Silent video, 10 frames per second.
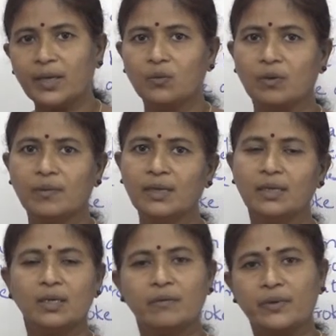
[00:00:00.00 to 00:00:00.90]
a vowel,
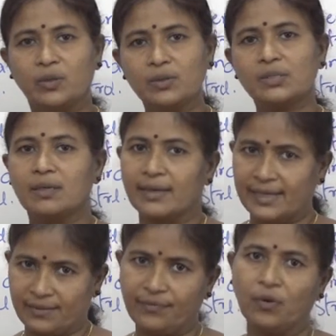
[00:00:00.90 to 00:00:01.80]
we use
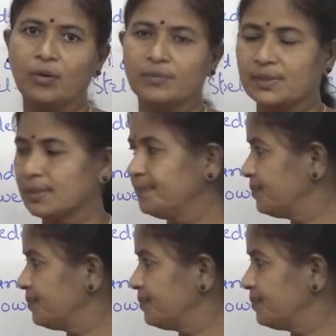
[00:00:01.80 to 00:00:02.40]
right forms.